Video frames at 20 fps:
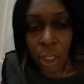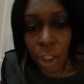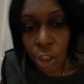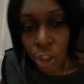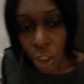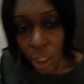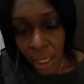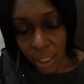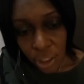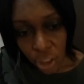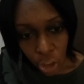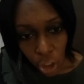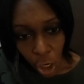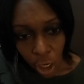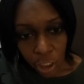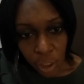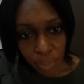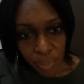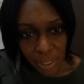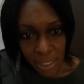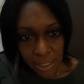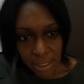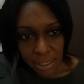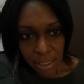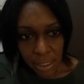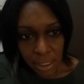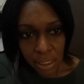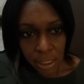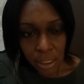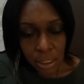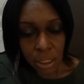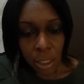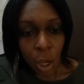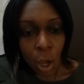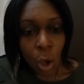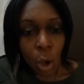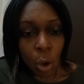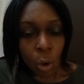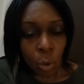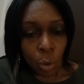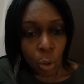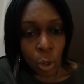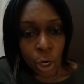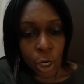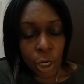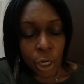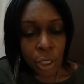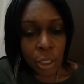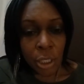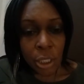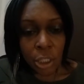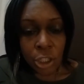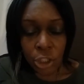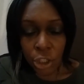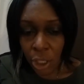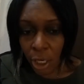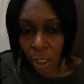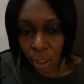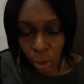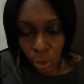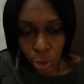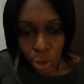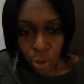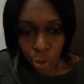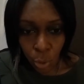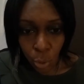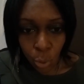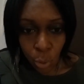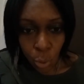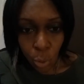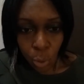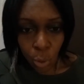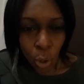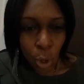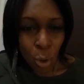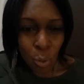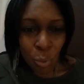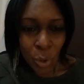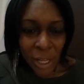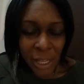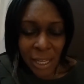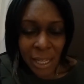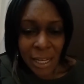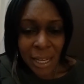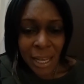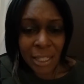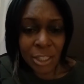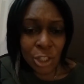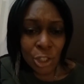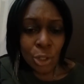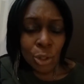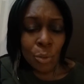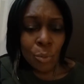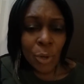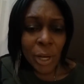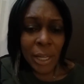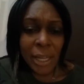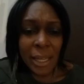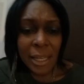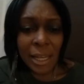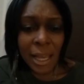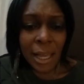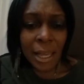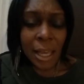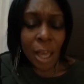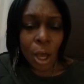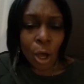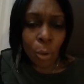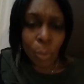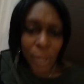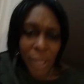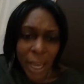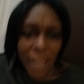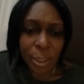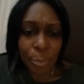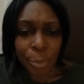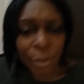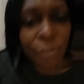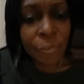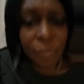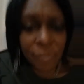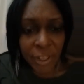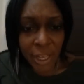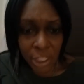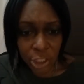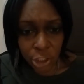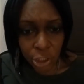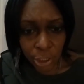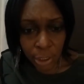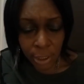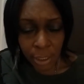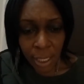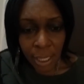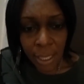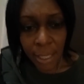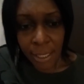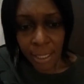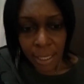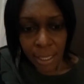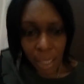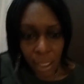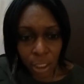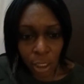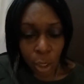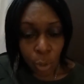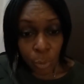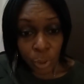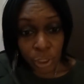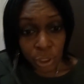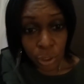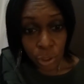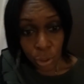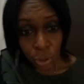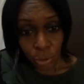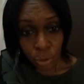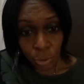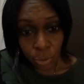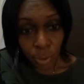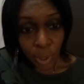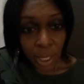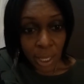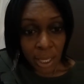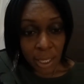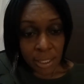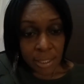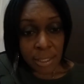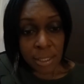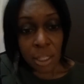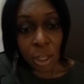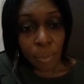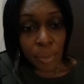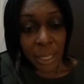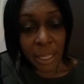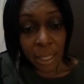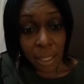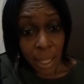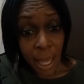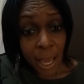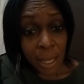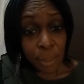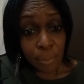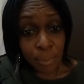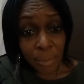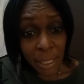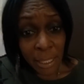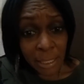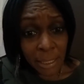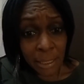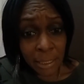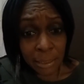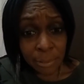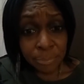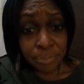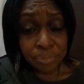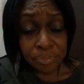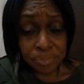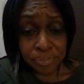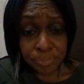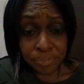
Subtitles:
Should I start a business, or should I go to school, or what can I do? What kind of profession can I go into and still make a lot of money